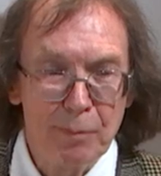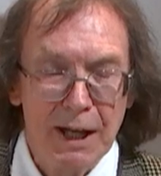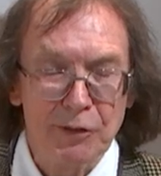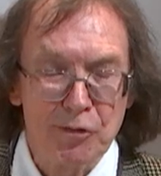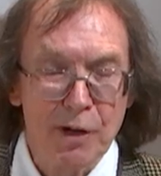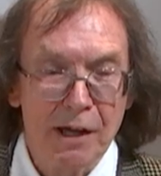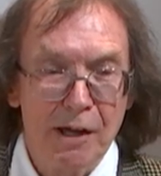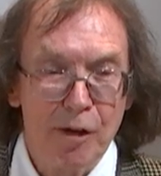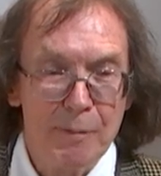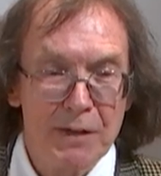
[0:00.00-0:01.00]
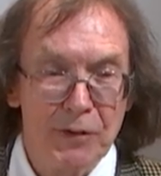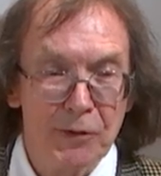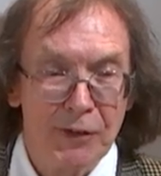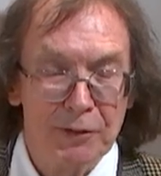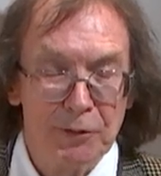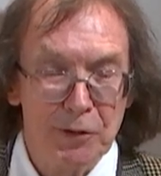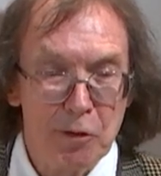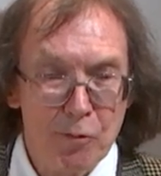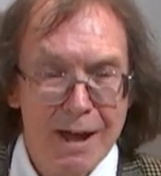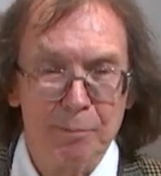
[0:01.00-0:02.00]
plundering army that settled
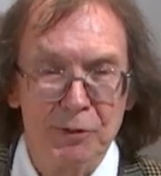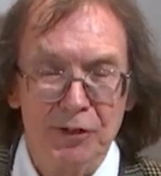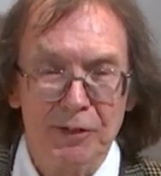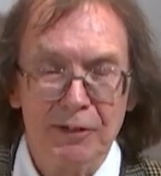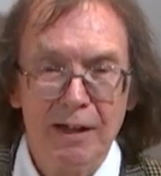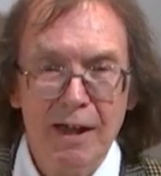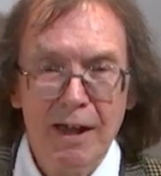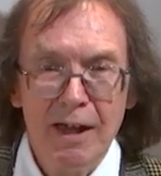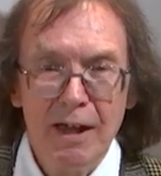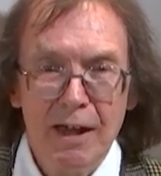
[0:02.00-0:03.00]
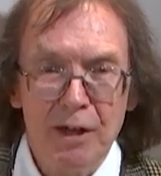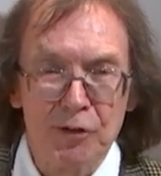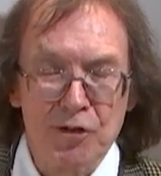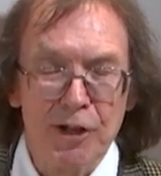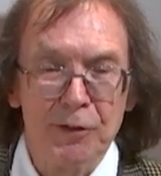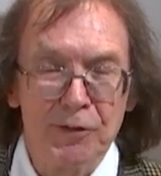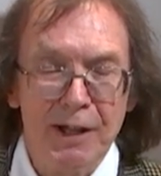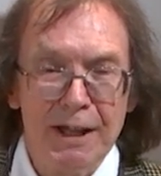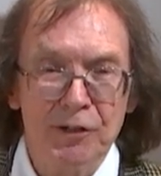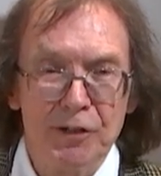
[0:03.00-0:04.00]
at Repton is
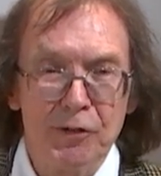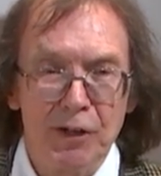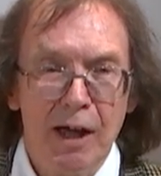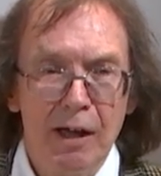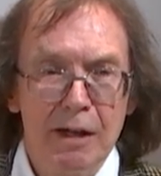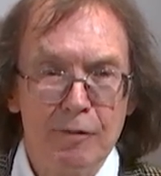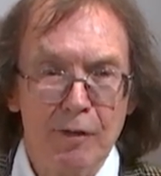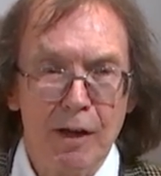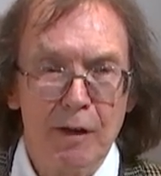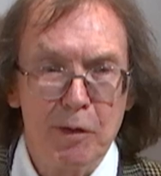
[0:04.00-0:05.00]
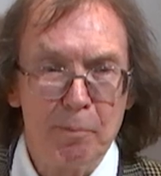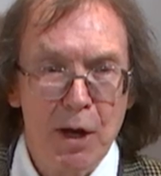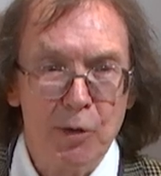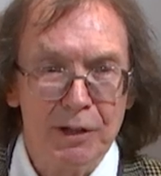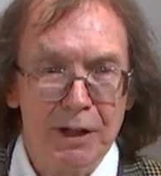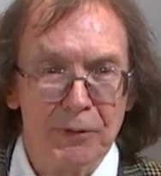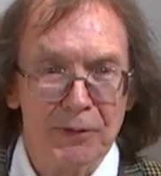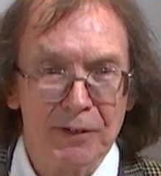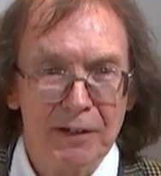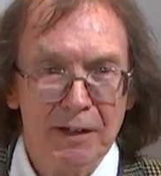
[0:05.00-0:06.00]
translated as Ivar the
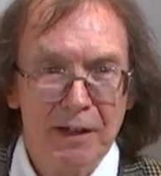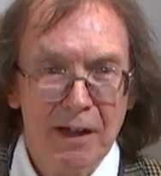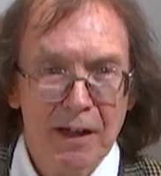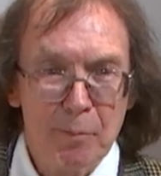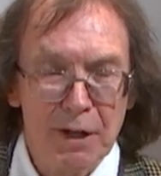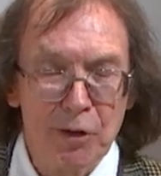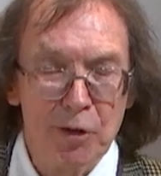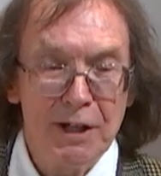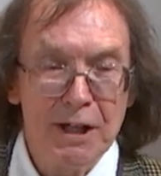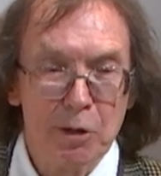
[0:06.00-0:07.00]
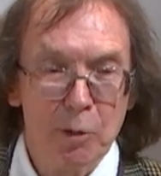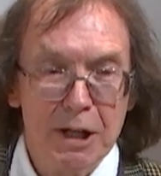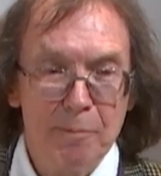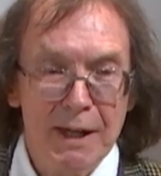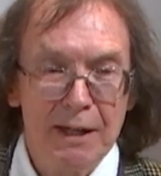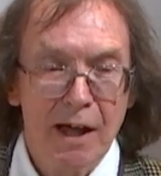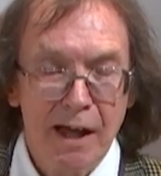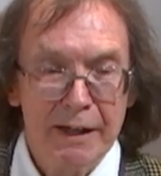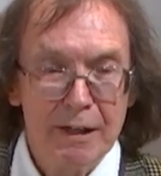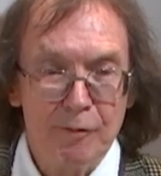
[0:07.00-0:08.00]
Boneless, but it could equally mean
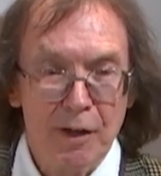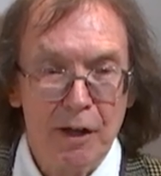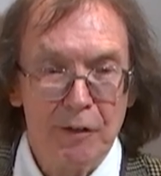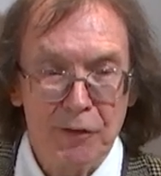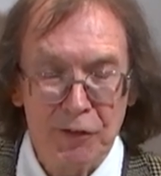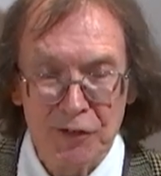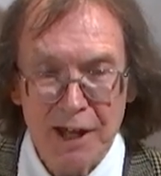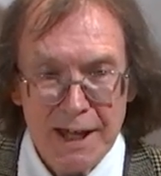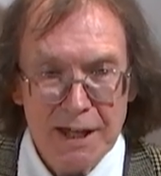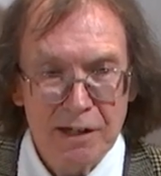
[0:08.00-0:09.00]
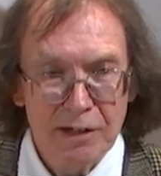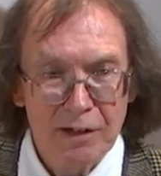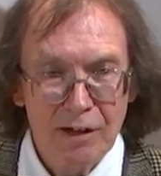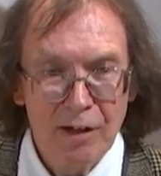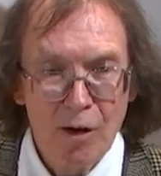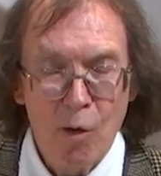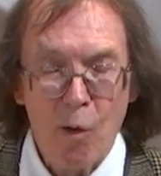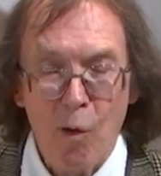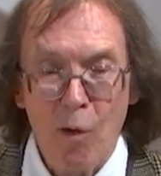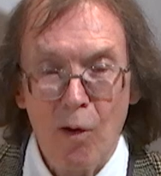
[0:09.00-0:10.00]
Ivar the Snake,
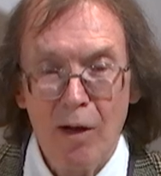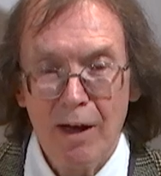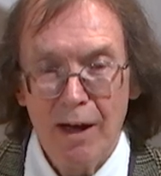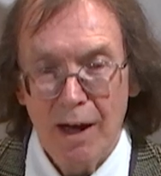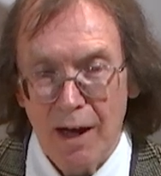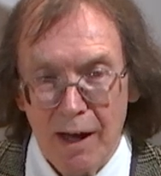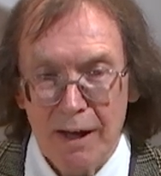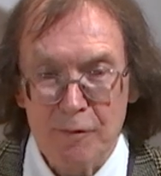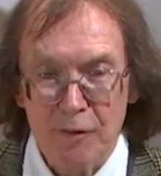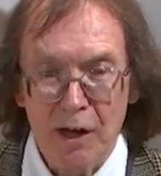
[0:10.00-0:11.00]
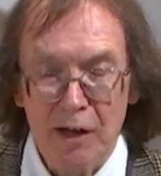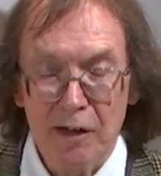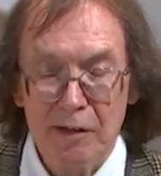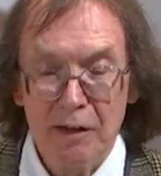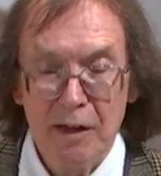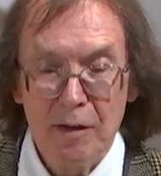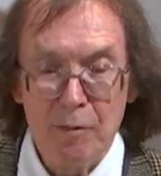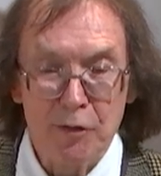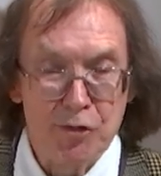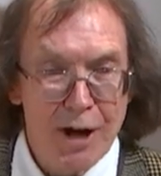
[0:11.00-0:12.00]
or Ivar
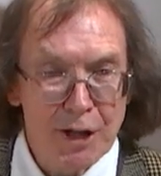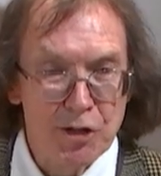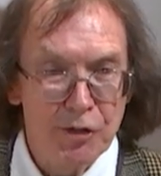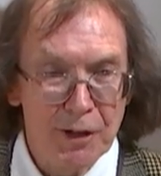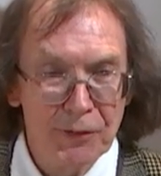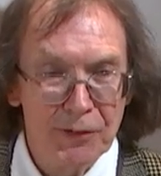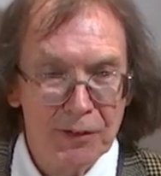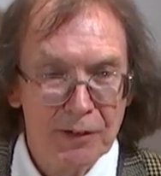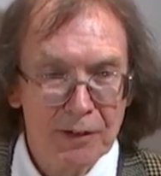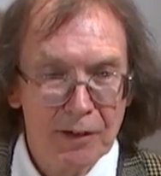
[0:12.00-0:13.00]
the Treacherous,